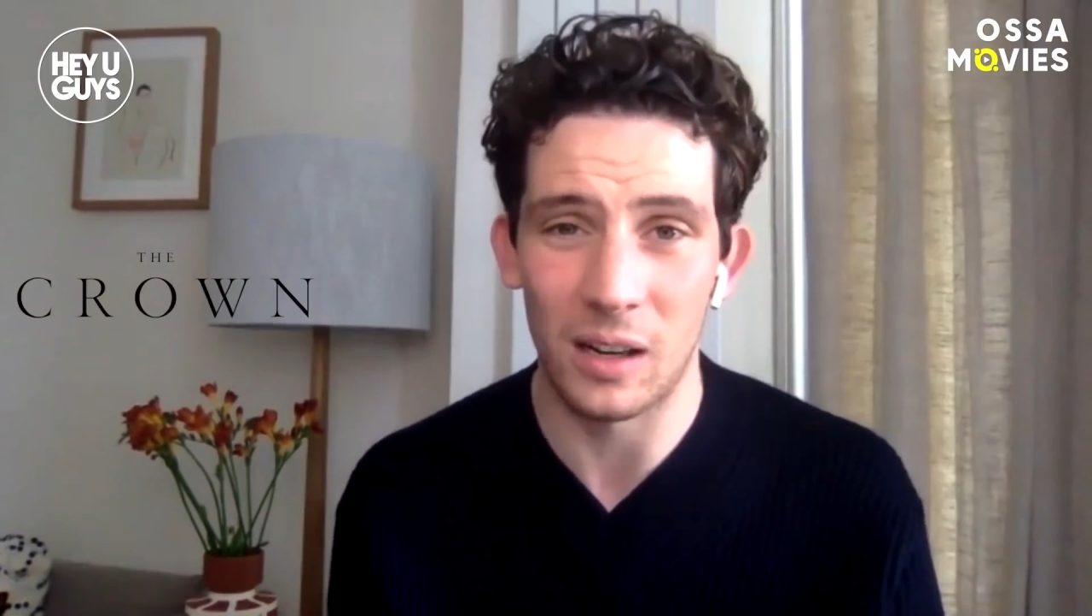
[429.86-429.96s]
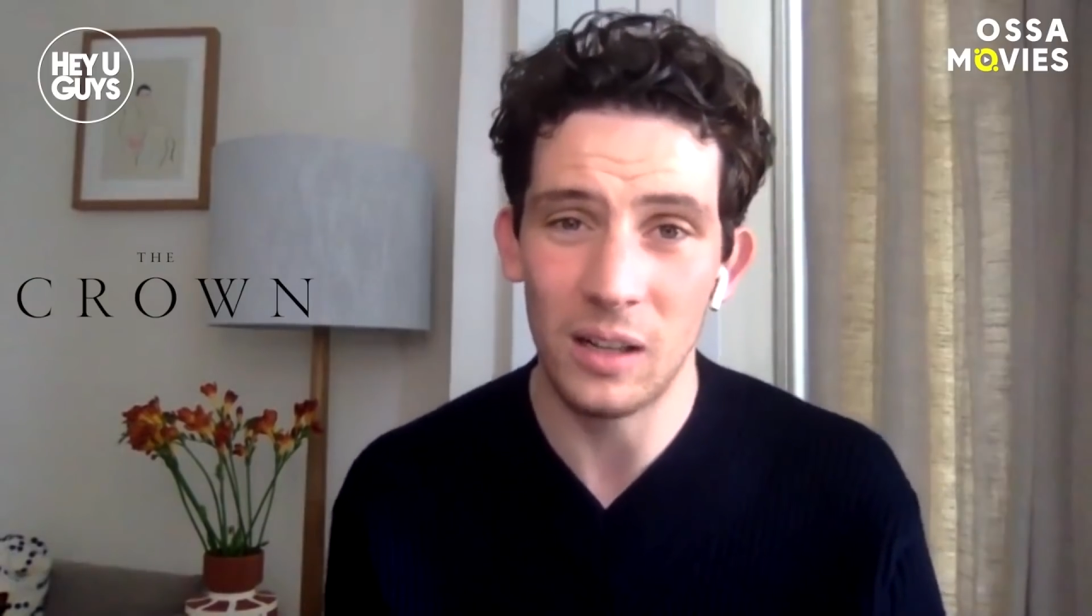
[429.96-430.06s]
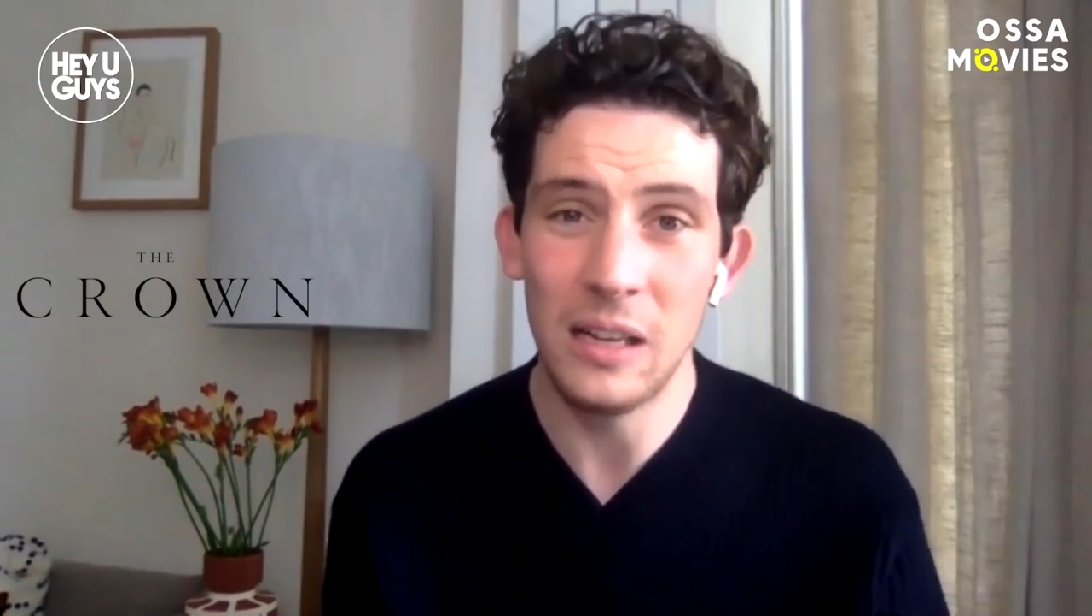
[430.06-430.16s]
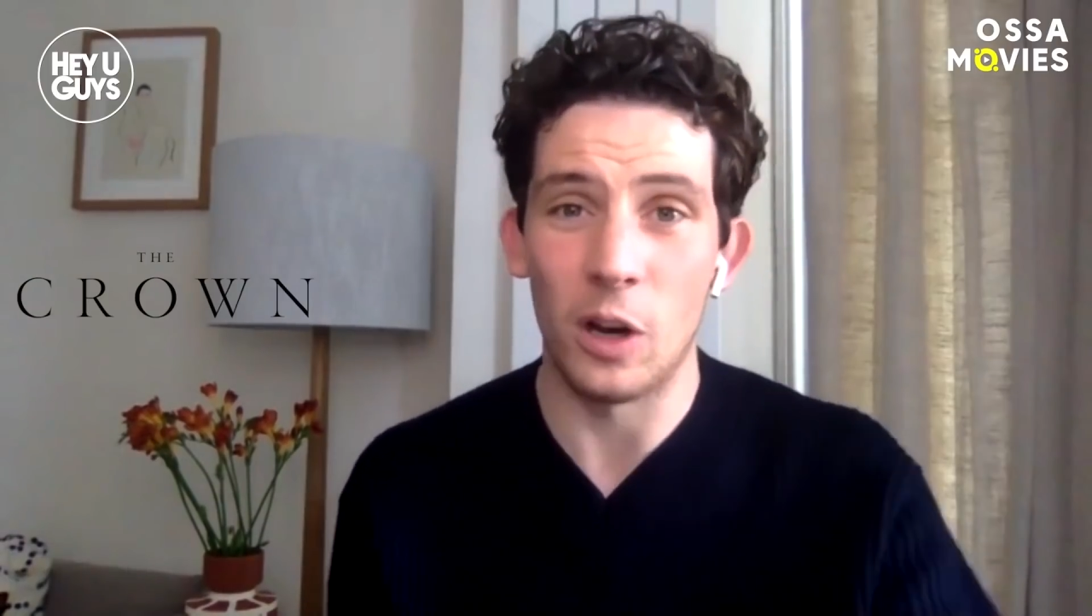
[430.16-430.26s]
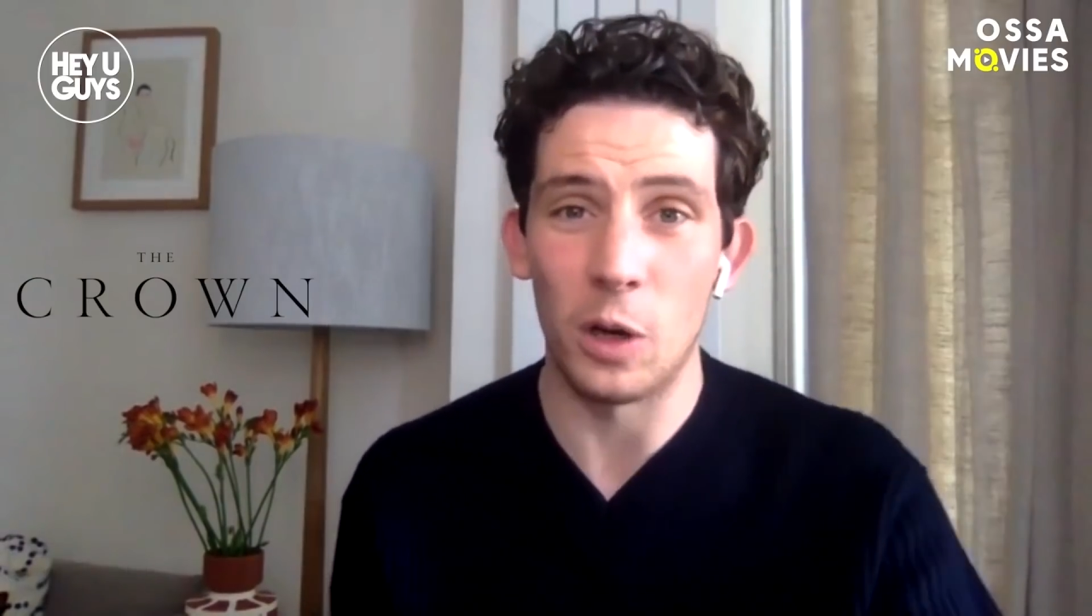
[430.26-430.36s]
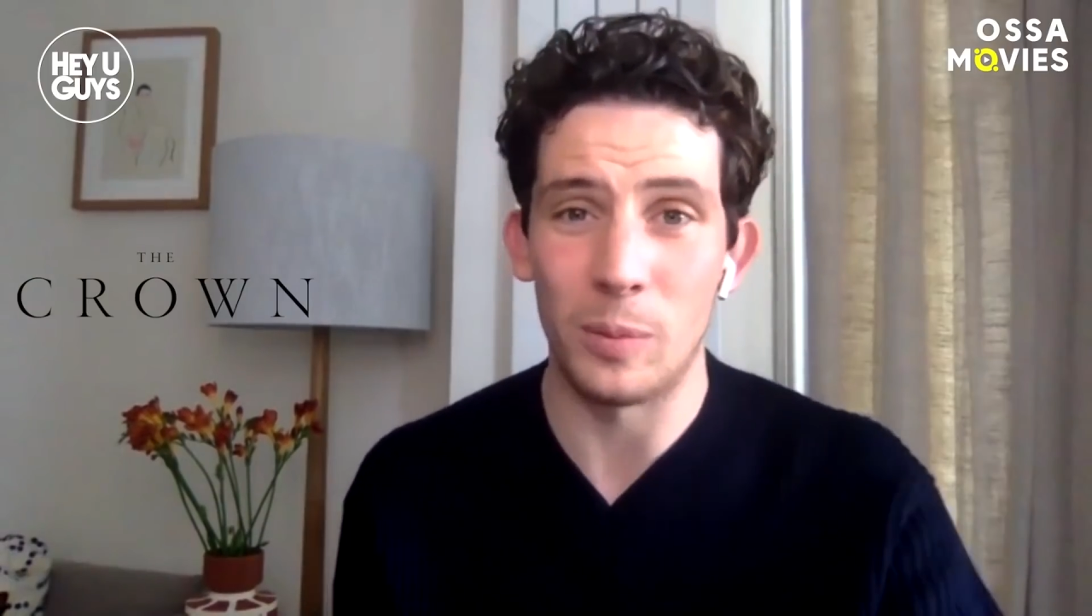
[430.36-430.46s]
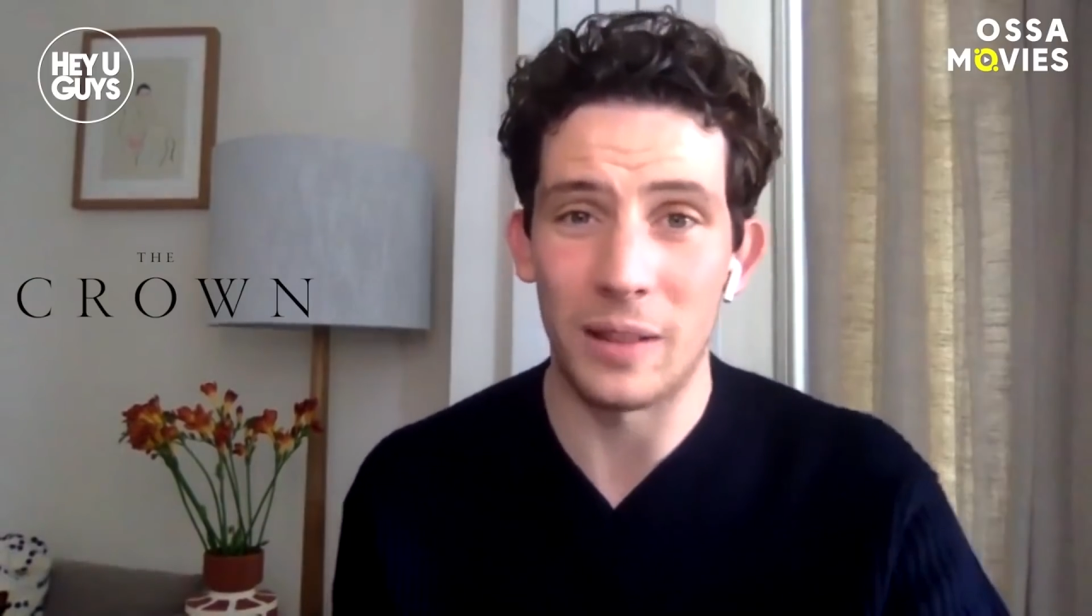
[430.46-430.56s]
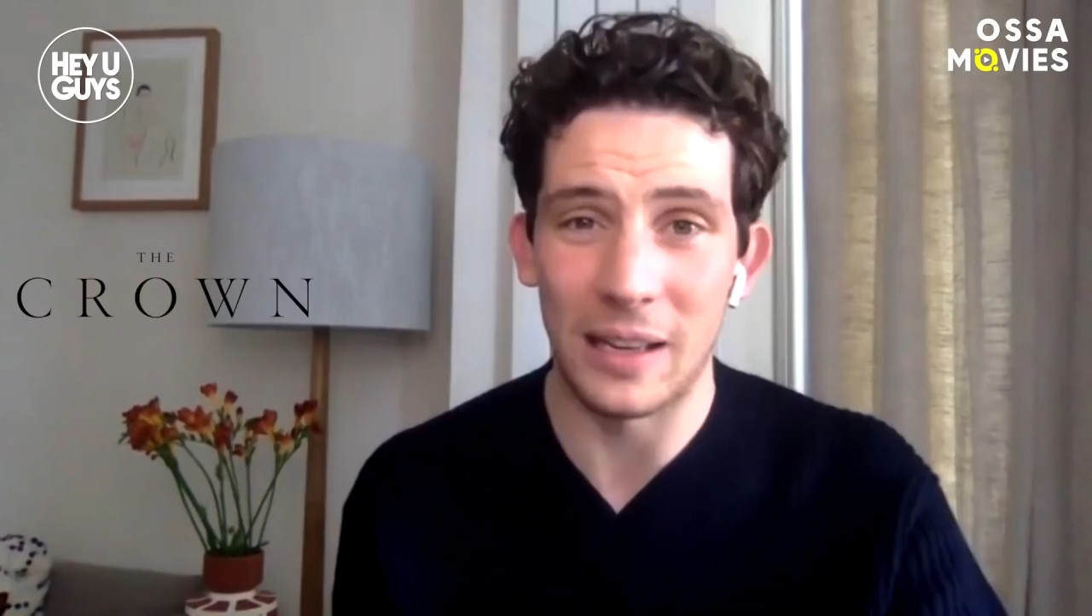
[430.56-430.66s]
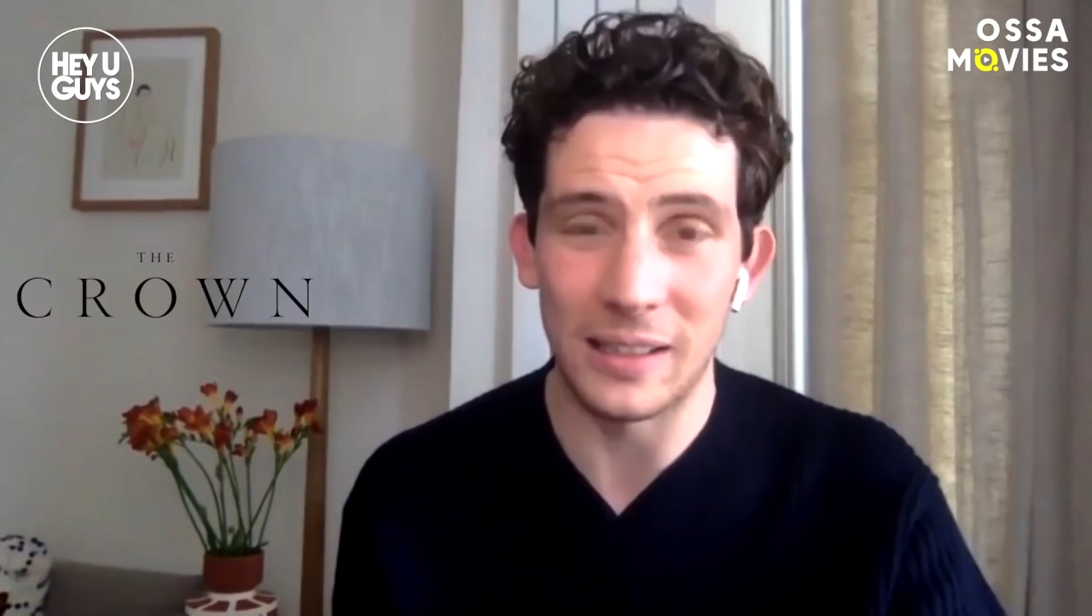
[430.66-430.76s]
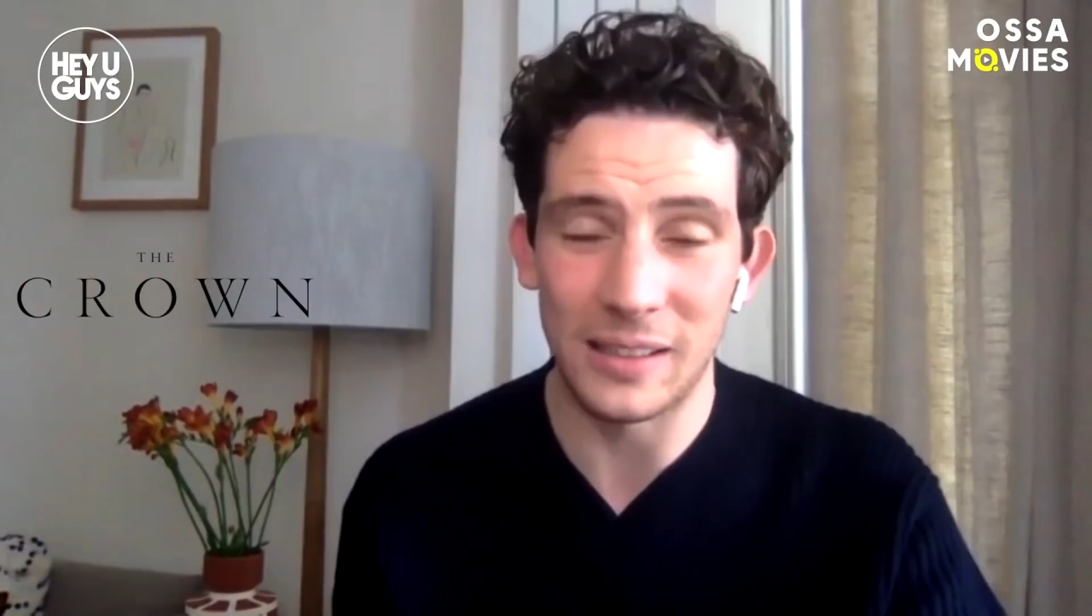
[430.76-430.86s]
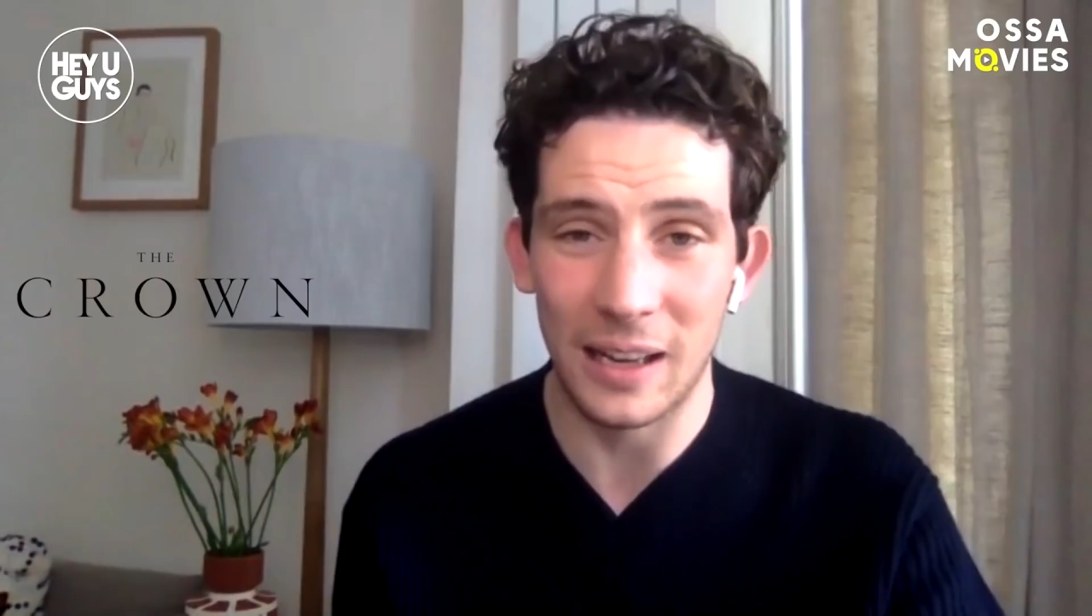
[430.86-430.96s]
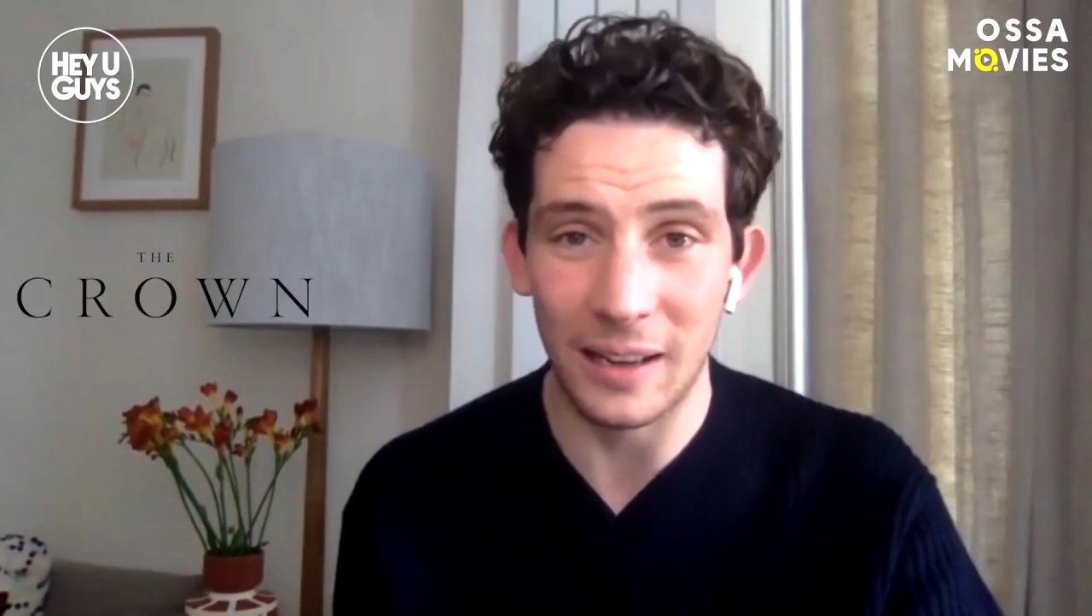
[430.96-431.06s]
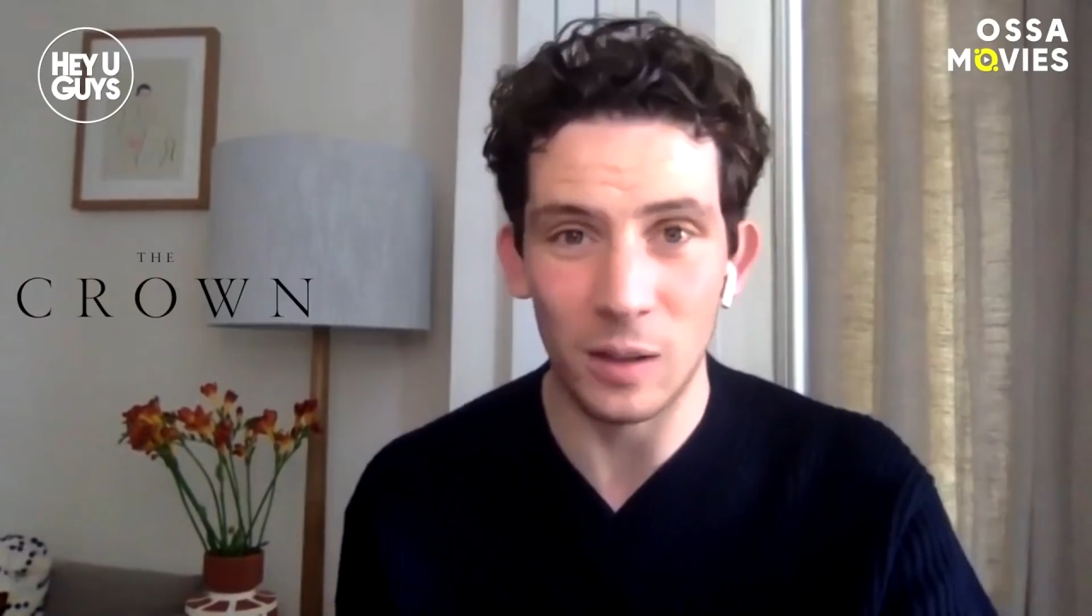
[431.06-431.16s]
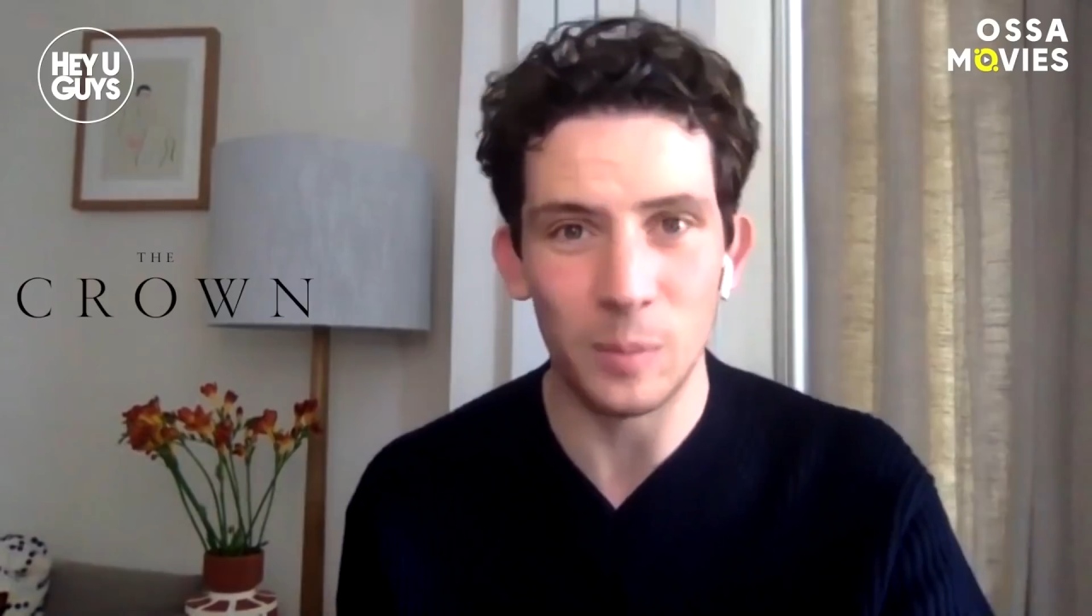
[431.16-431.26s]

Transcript: are, in the hope that they'd say,